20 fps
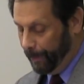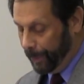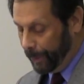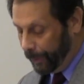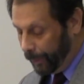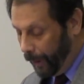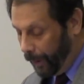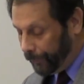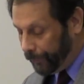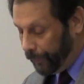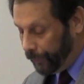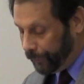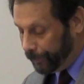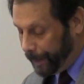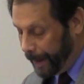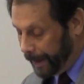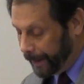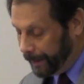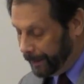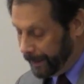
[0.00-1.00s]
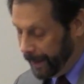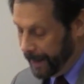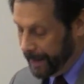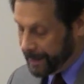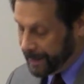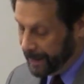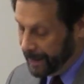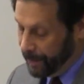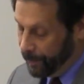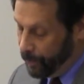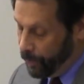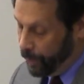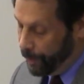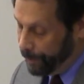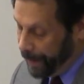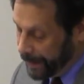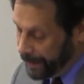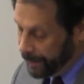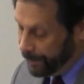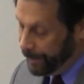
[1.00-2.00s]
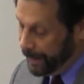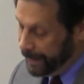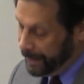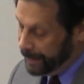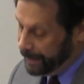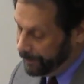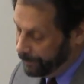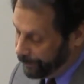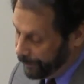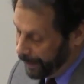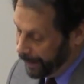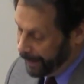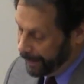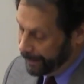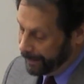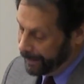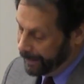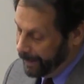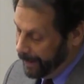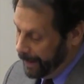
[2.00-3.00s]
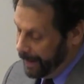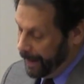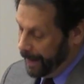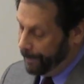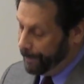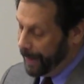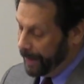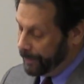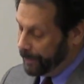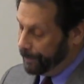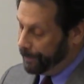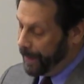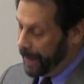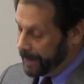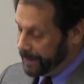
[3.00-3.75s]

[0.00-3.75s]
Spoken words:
But it also speculates in a more Benjaminian vein about the